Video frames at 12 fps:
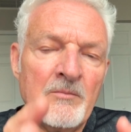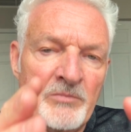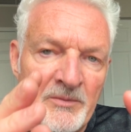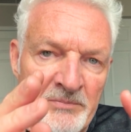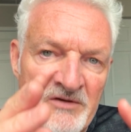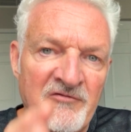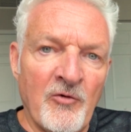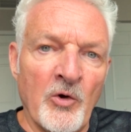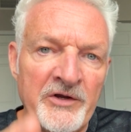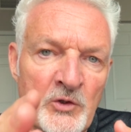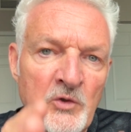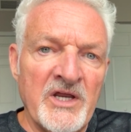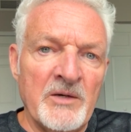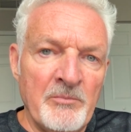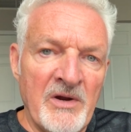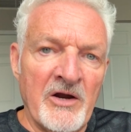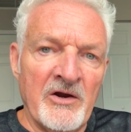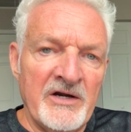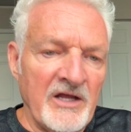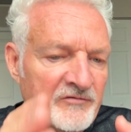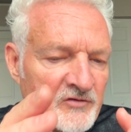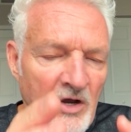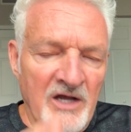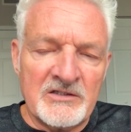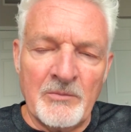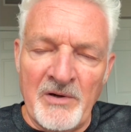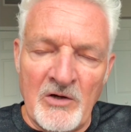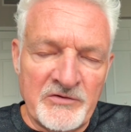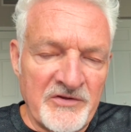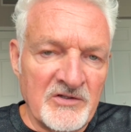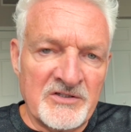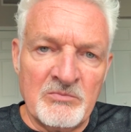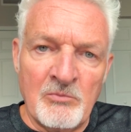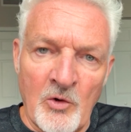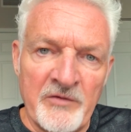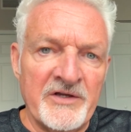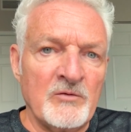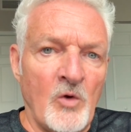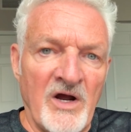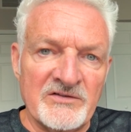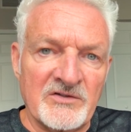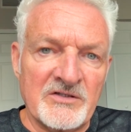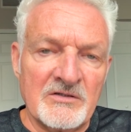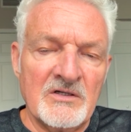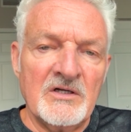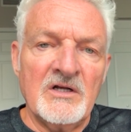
But before you get married, I've talked about this more than once.